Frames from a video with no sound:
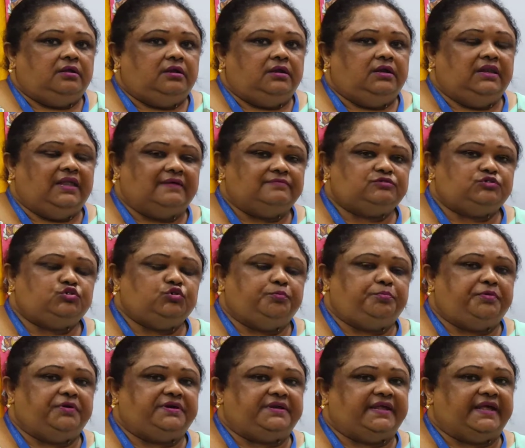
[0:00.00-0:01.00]
loves to
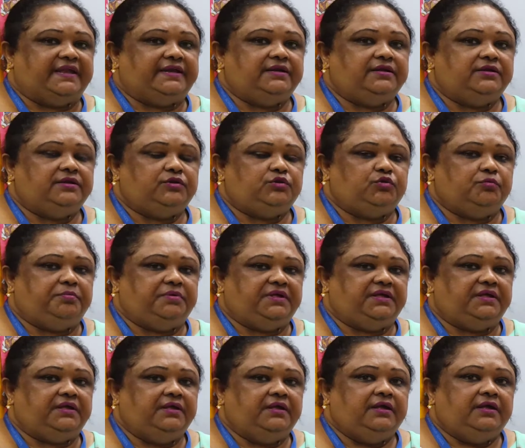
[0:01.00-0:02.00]
pretend to
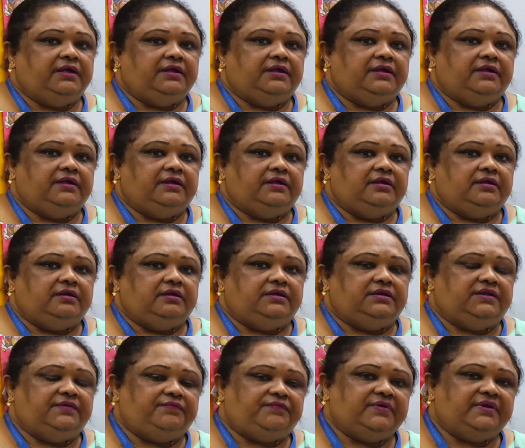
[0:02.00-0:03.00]
be
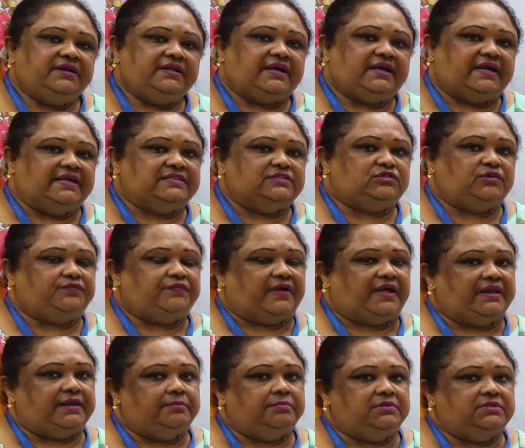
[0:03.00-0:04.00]
different kinds of
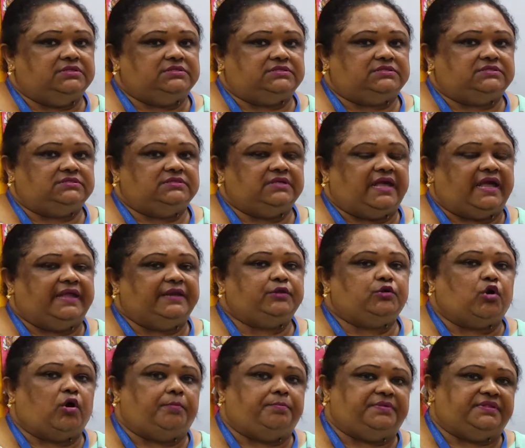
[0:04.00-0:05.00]
animals and
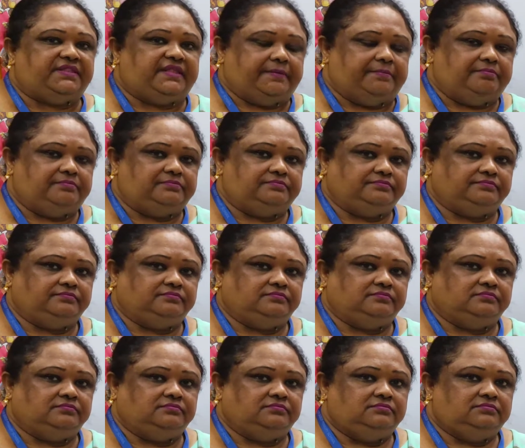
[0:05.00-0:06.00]
copy them.
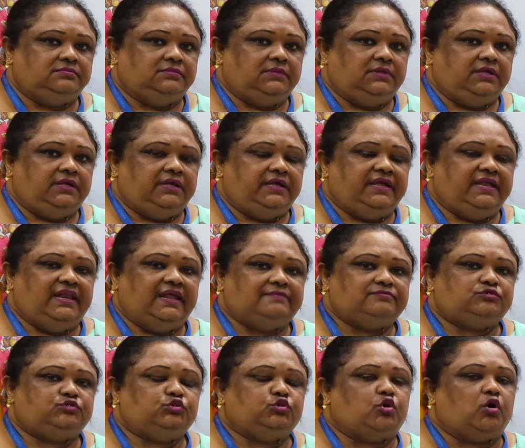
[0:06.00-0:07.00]
He
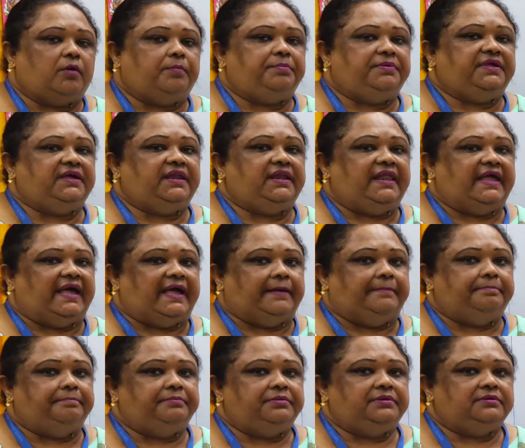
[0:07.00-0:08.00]
loves to copy a
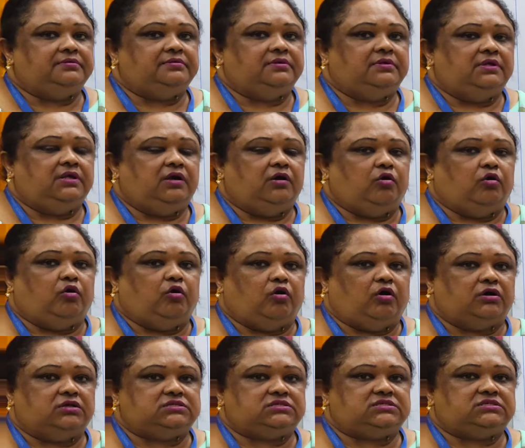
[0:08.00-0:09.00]
lamb, a
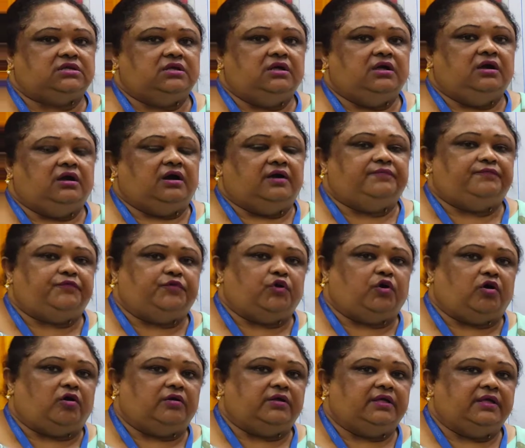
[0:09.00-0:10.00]
horse, a
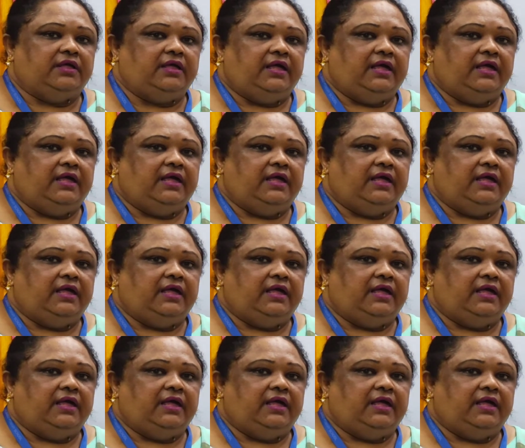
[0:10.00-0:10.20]
frog,